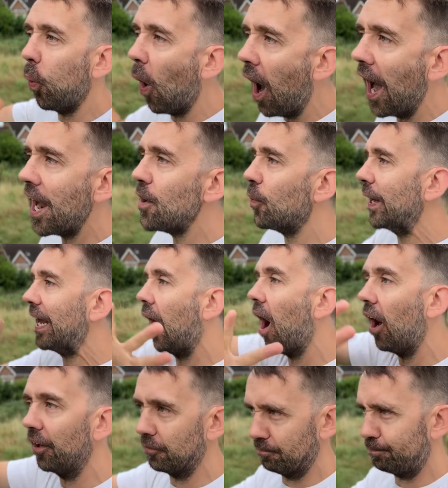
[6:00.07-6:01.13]
why we
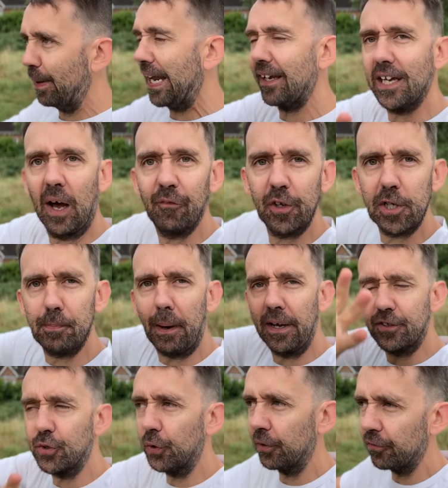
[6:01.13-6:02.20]
aren't being governed by a
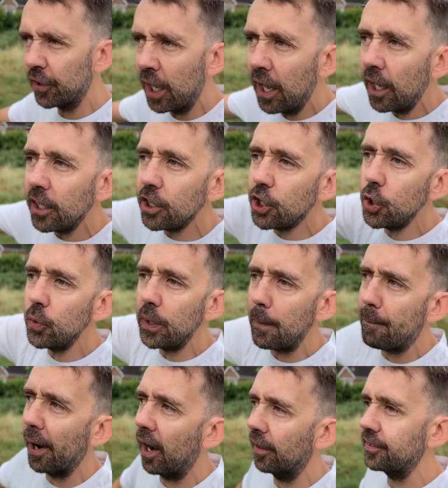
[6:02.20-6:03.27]
sort of
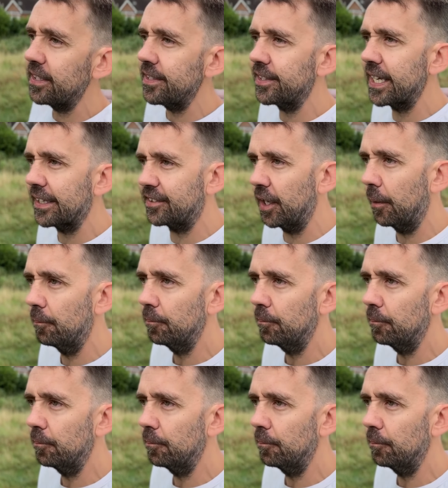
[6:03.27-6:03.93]
uniparty setup.